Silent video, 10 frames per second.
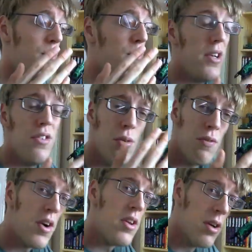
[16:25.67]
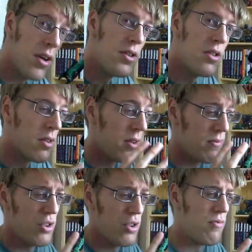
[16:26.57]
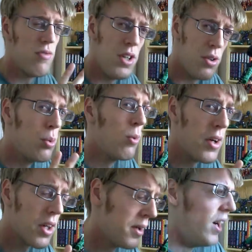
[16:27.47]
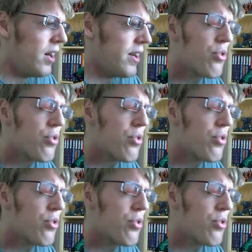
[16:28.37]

but it's still very nice and I really do like it.